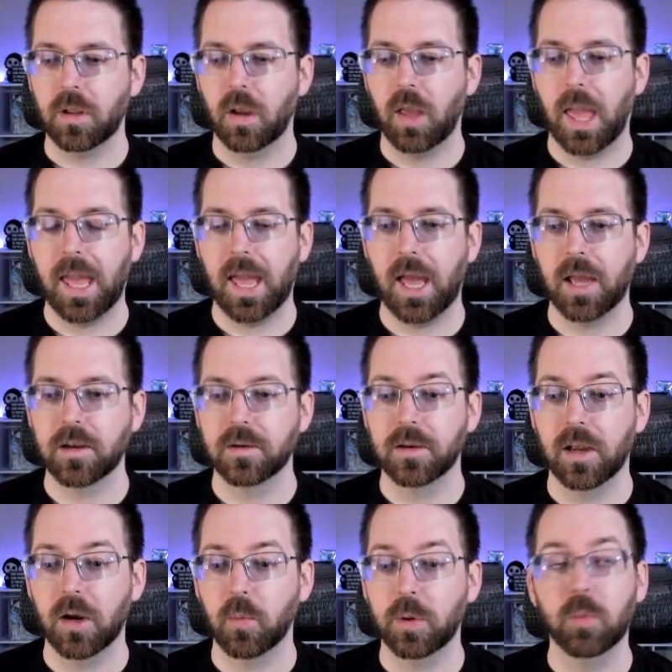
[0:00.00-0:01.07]
And
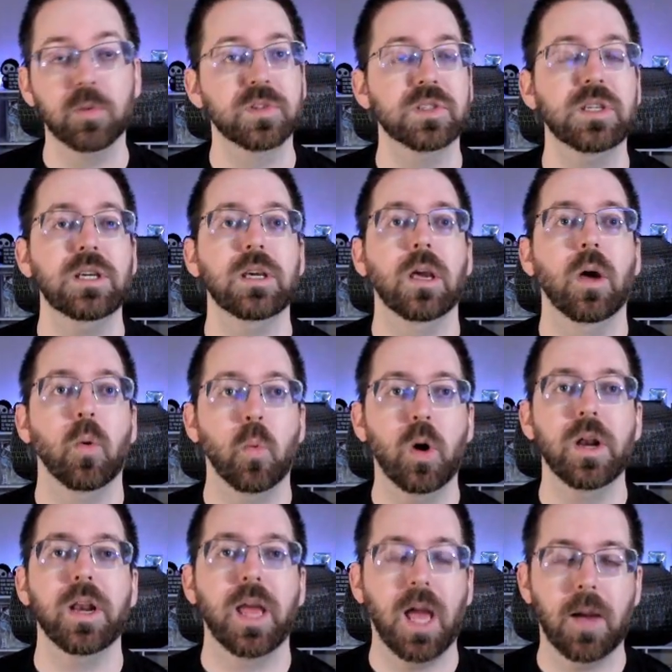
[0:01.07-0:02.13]
we will see
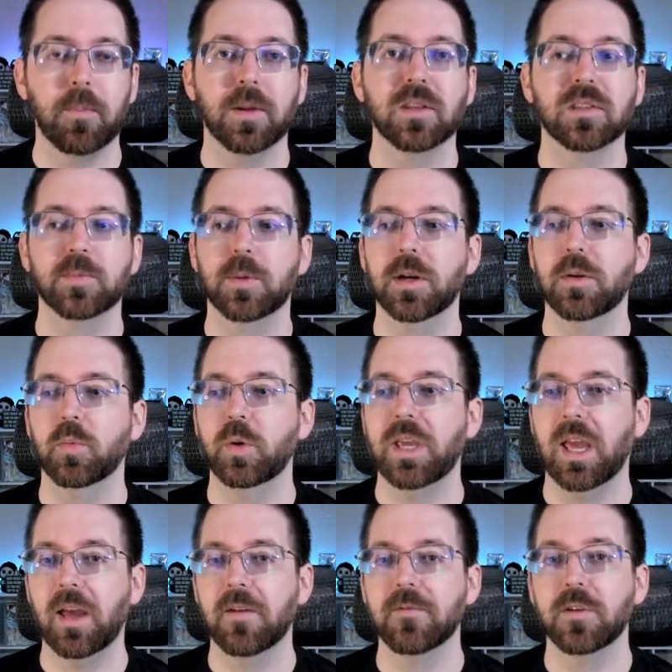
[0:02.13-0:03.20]
what happens. But we
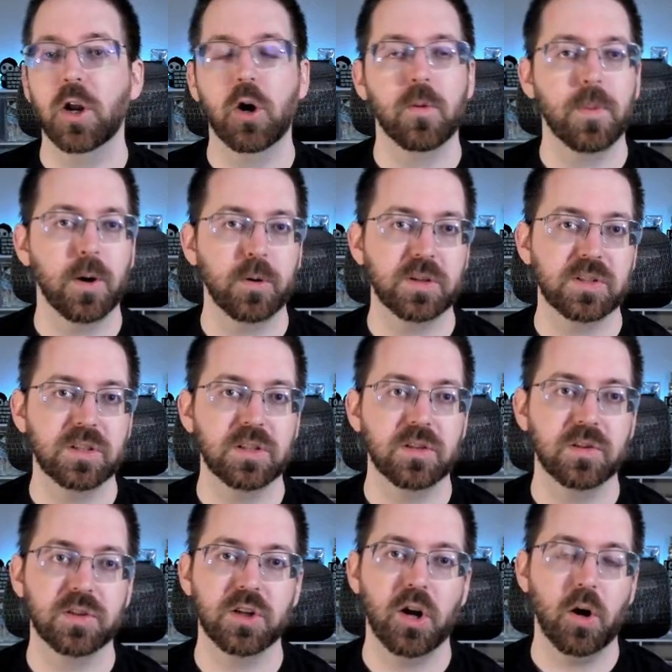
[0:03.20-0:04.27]
have no
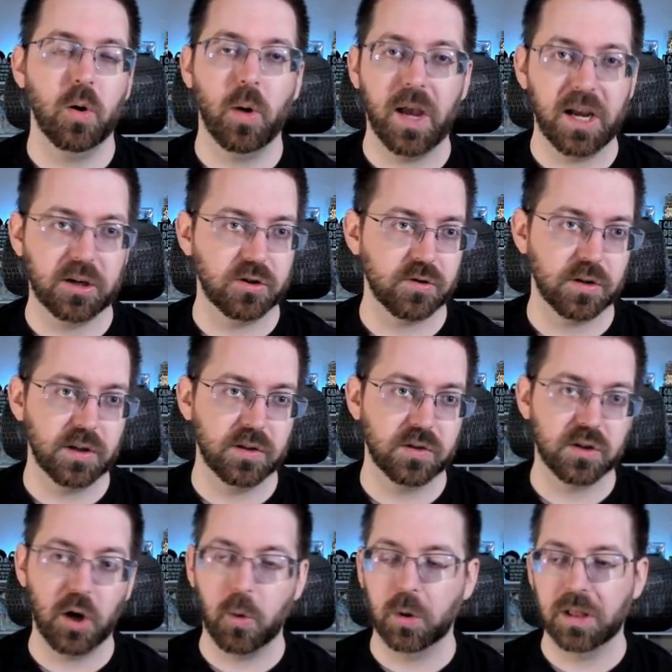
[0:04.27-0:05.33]
bonuses, no extras,
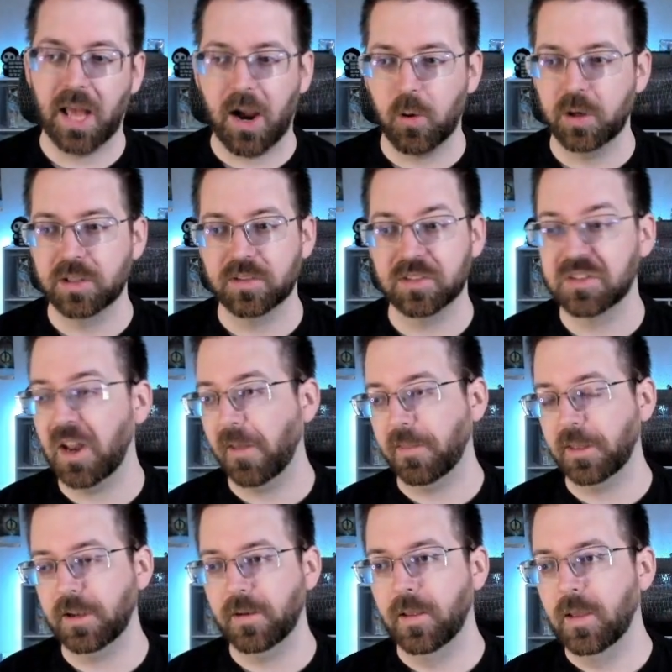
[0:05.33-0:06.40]
no allowance,
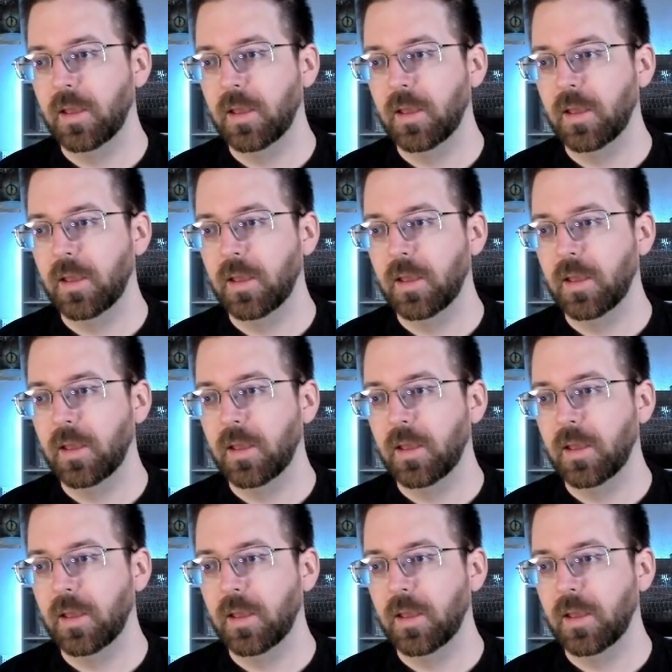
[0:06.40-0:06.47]
nothing.